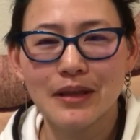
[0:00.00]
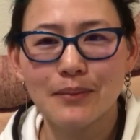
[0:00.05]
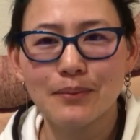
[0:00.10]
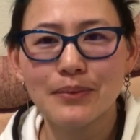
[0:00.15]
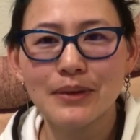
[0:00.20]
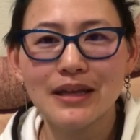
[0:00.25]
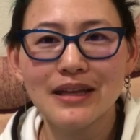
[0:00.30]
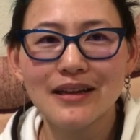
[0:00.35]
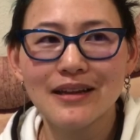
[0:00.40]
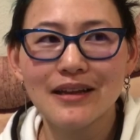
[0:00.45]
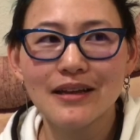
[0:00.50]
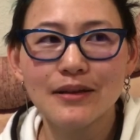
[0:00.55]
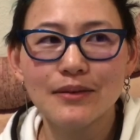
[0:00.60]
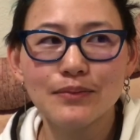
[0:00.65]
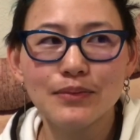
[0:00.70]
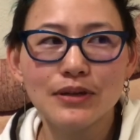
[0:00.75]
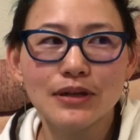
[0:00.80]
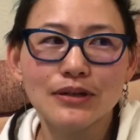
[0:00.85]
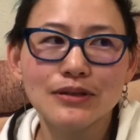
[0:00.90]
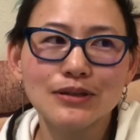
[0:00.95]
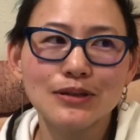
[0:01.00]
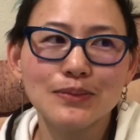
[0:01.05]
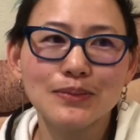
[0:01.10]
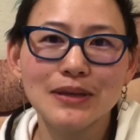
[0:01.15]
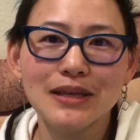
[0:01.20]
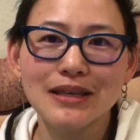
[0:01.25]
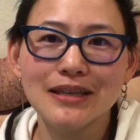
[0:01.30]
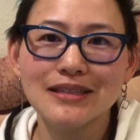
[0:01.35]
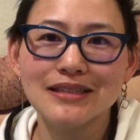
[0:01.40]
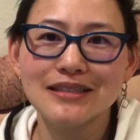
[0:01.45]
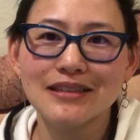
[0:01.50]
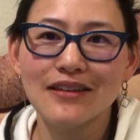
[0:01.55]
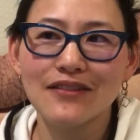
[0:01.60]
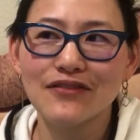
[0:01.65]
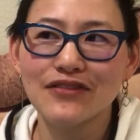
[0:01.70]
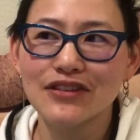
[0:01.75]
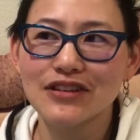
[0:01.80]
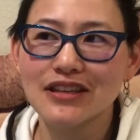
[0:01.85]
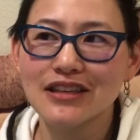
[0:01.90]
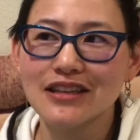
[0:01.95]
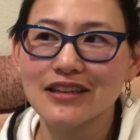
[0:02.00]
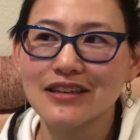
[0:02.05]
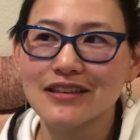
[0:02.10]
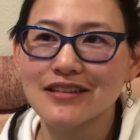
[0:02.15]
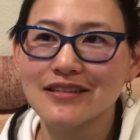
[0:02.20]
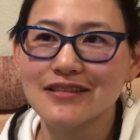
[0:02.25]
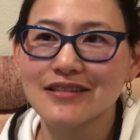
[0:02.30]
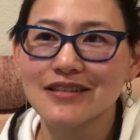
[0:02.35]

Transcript: But but also because I feel like